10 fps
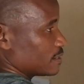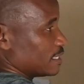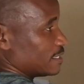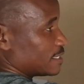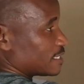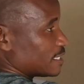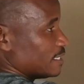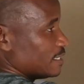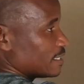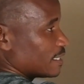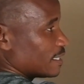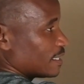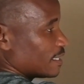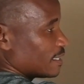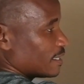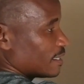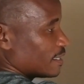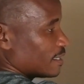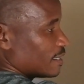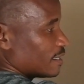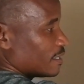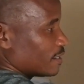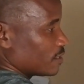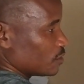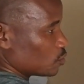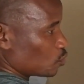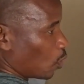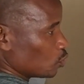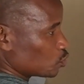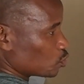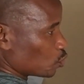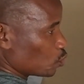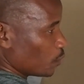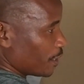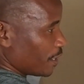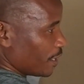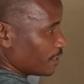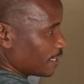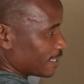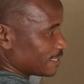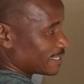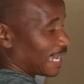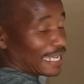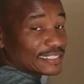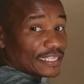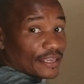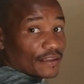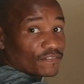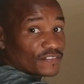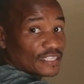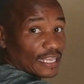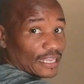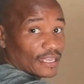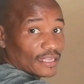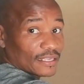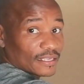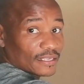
This G, it goes through A and it cuts F there.